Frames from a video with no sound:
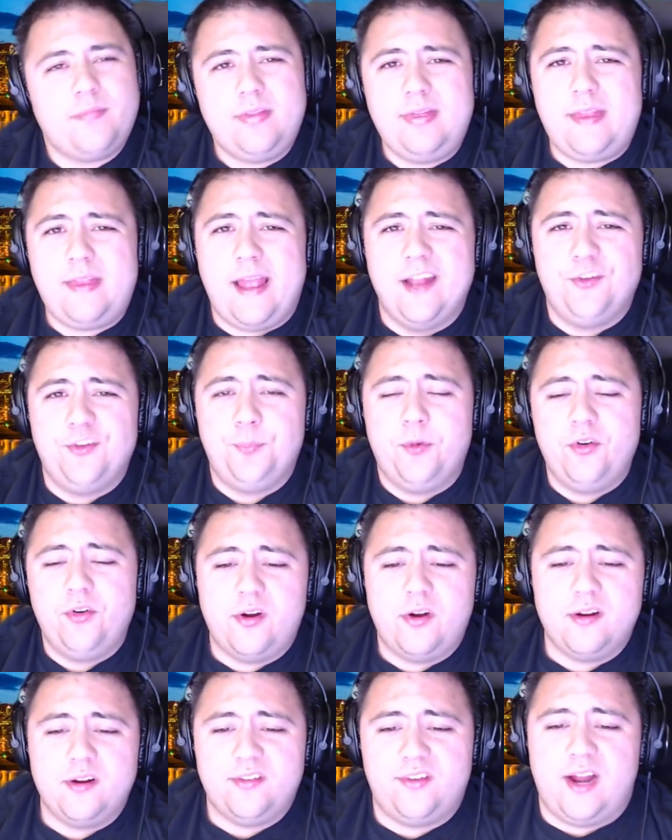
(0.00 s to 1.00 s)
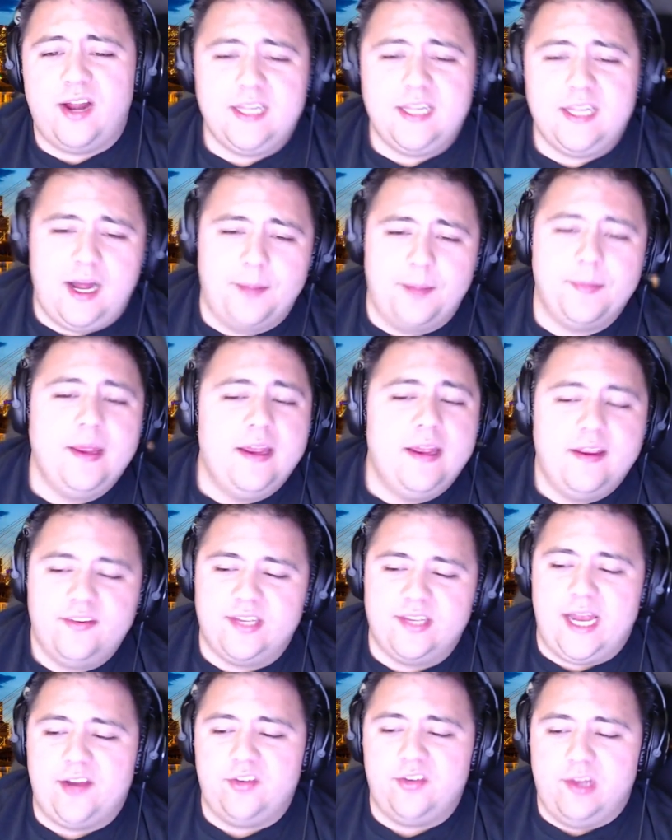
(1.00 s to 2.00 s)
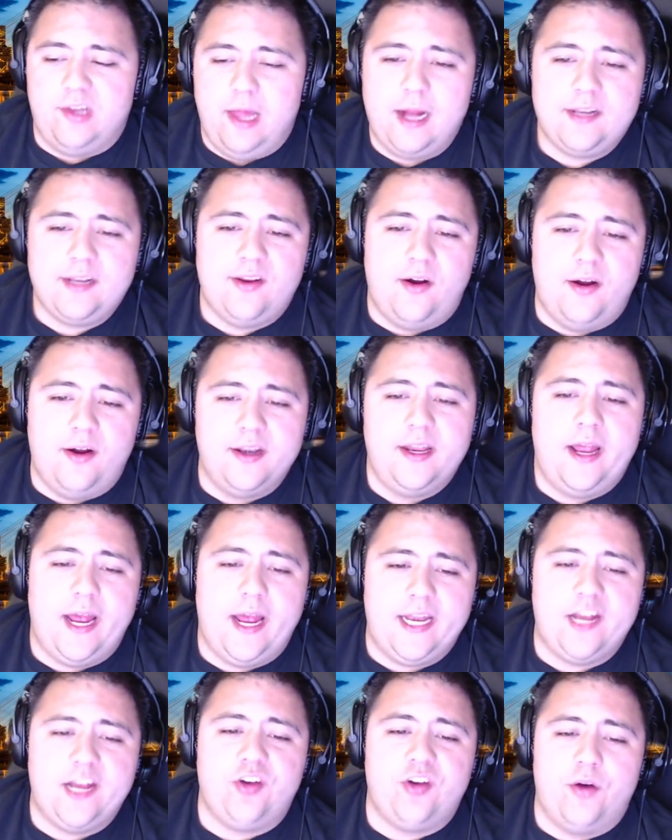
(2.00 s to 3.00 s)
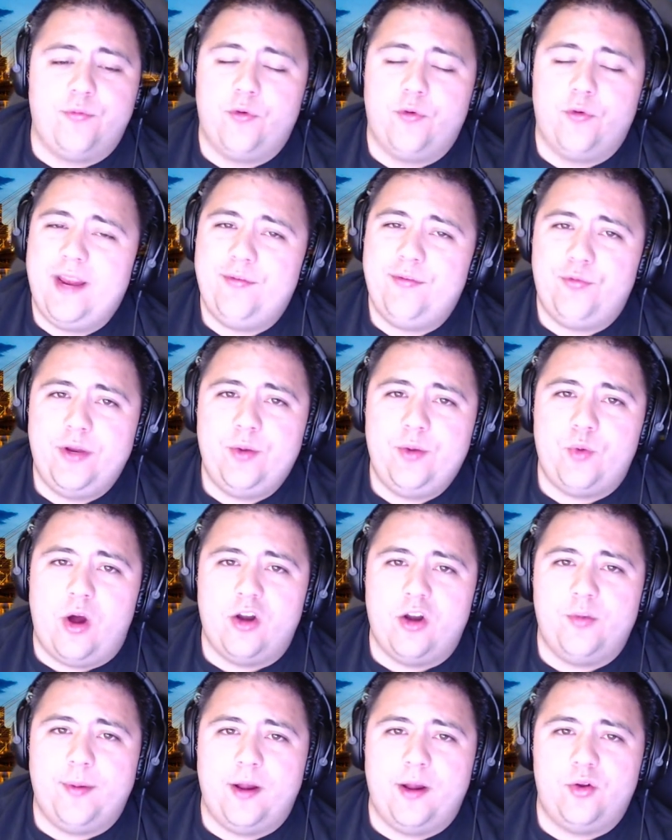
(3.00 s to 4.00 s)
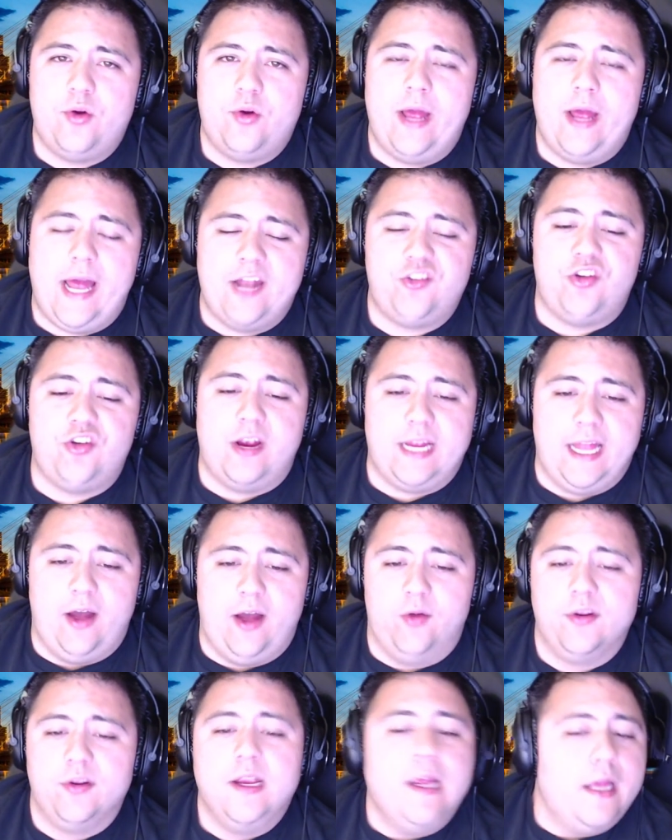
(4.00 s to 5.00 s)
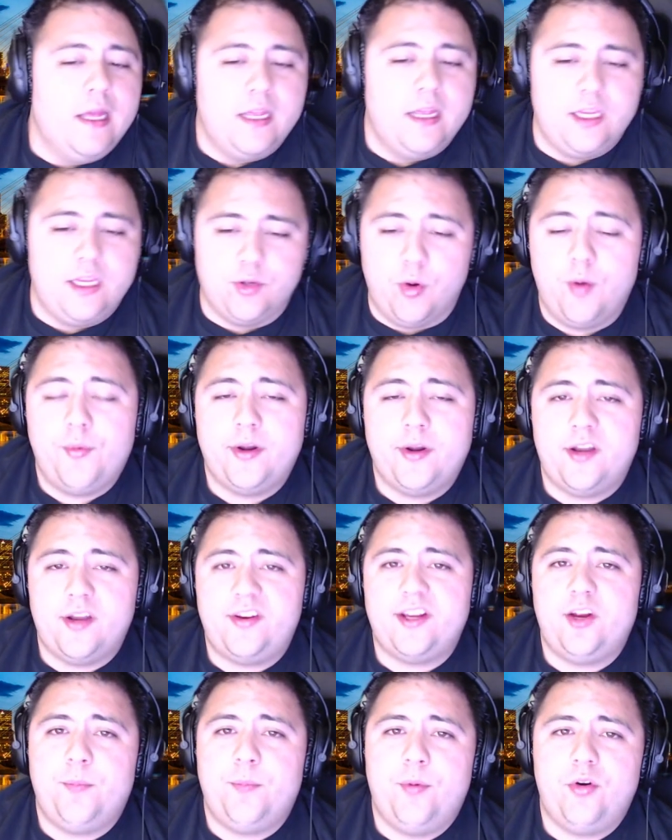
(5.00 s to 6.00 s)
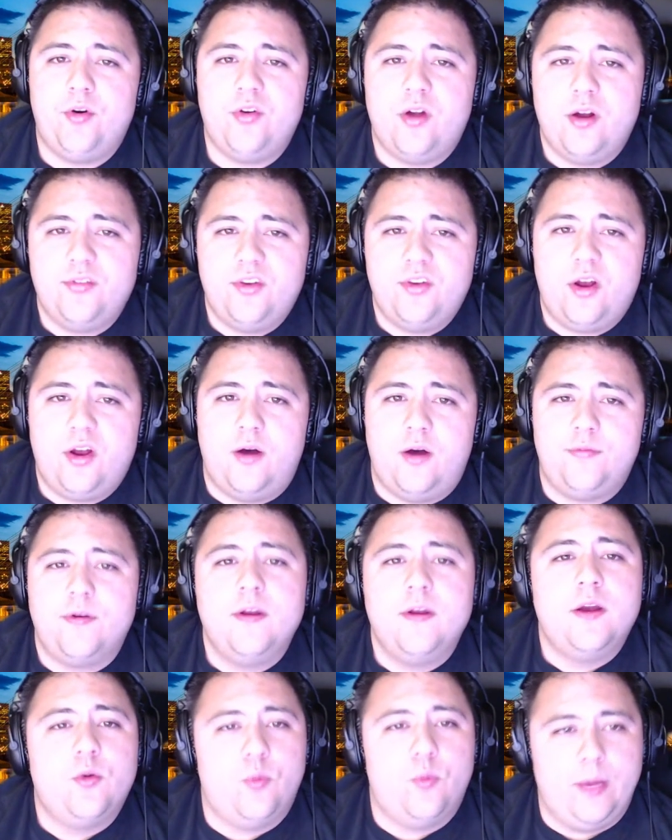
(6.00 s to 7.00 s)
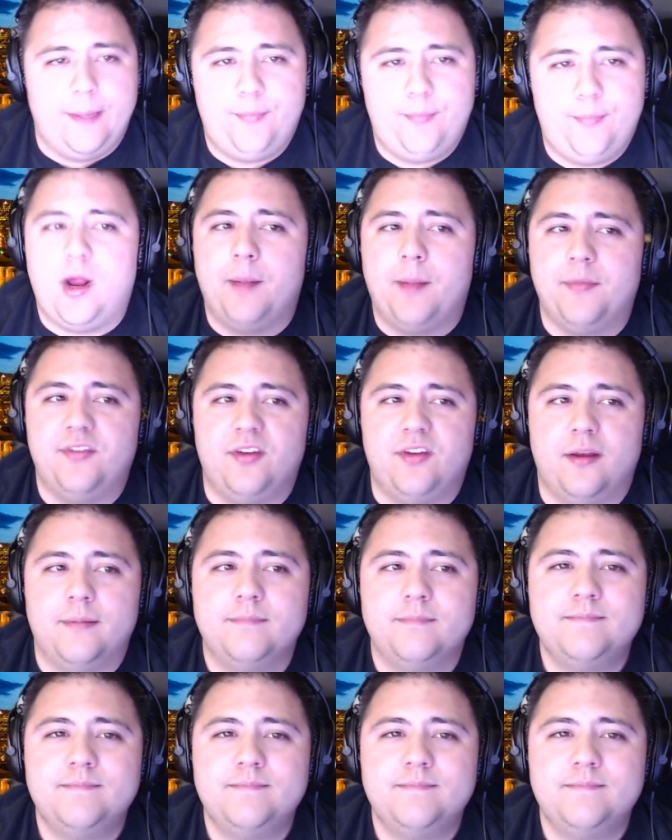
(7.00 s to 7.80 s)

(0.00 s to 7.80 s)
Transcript: That's birddogs.com/lockedonNHL for a free water bottle at checkout. You won't want to take your Birddogs off, we promise you.